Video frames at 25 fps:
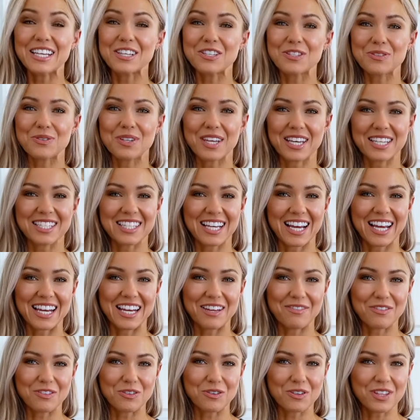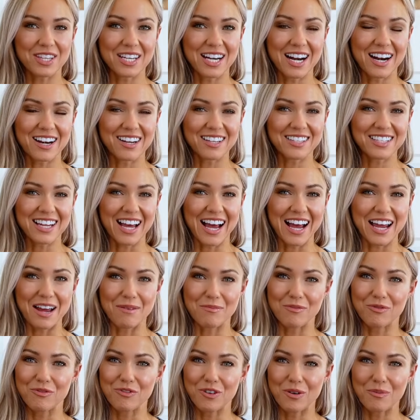So yes, I live in Northern Ireland. I
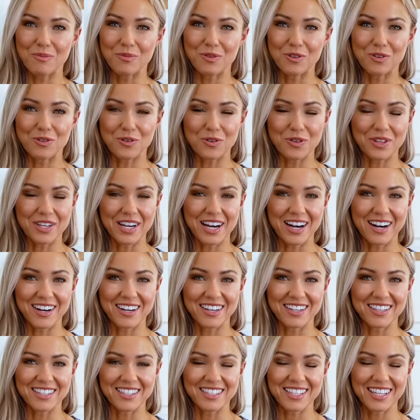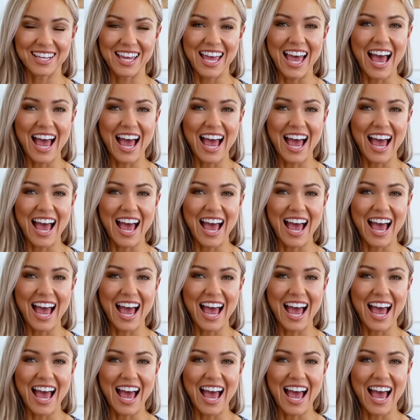am from Northern Ireland.